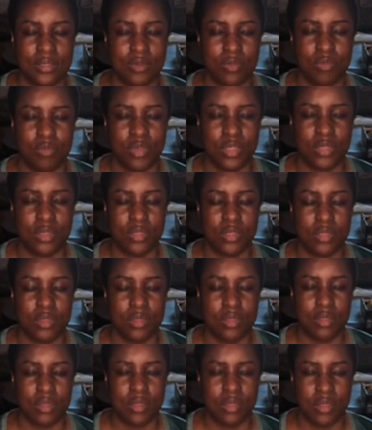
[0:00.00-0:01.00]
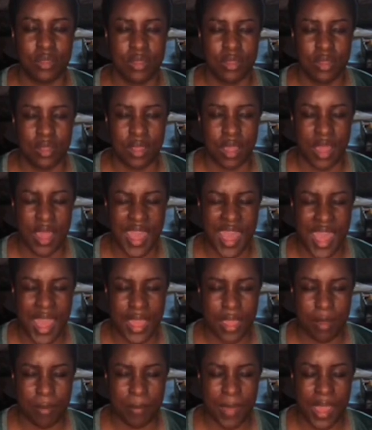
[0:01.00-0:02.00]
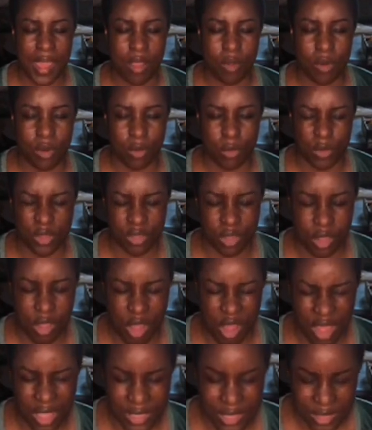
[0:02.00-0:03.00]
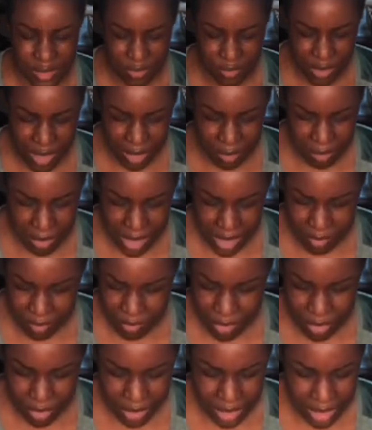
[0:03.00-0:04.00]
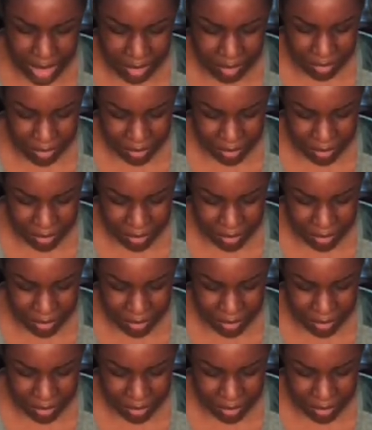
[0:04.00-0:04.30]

with a higher power, with God's divine plan for your life.